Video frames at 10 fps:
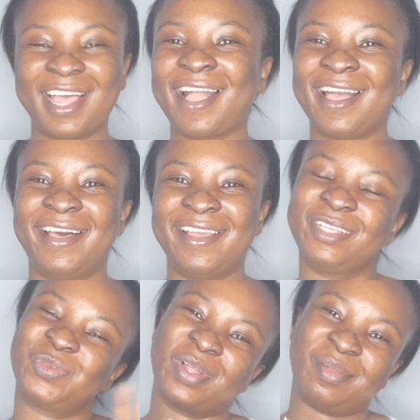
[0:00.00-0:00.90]
Hi
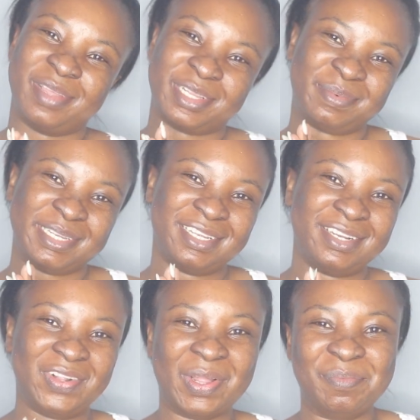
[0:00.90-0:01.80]
guys, welcome back to my
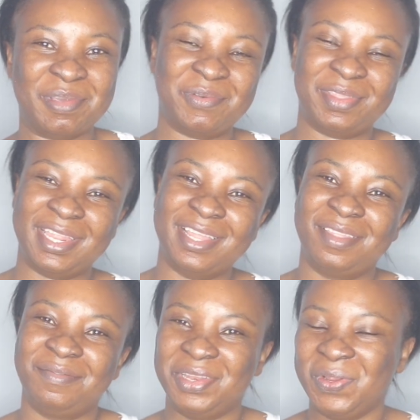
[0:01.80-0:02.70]
channel. I'm back with
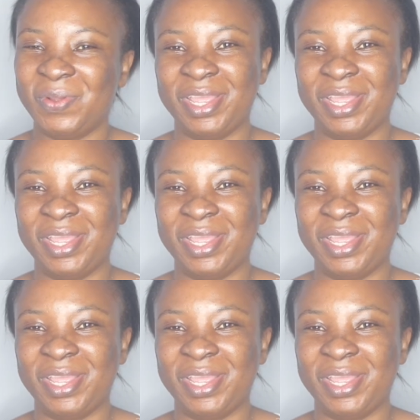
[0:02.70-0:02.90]
another video,